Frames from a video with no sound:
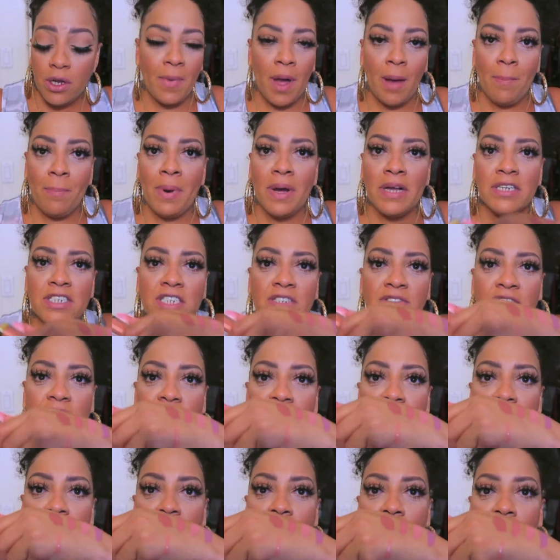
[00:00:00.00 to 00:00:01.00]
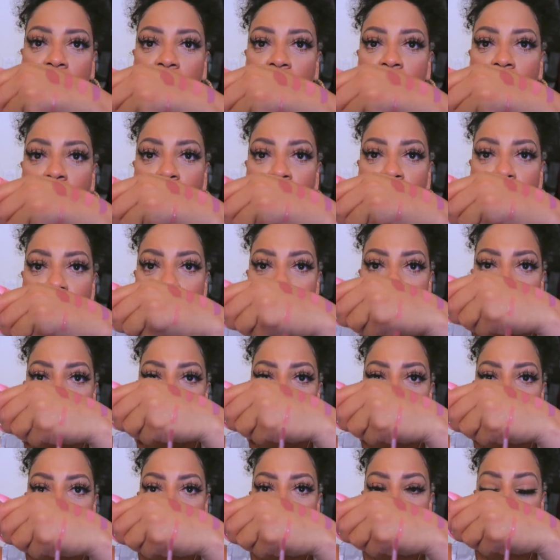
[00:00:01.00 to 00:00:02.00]
A bunch of different kind of lip
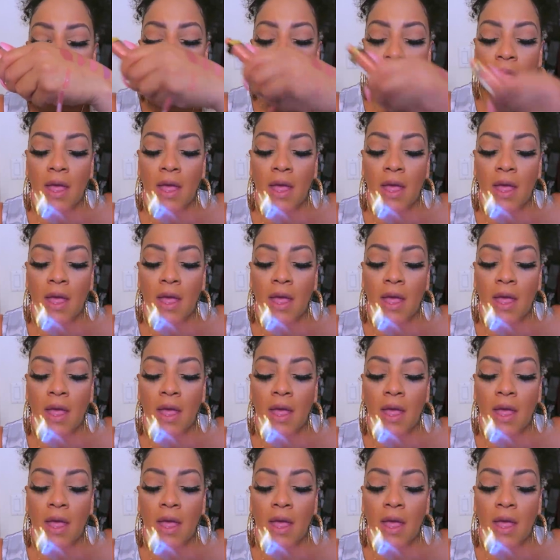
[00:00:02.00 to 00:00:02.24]
products.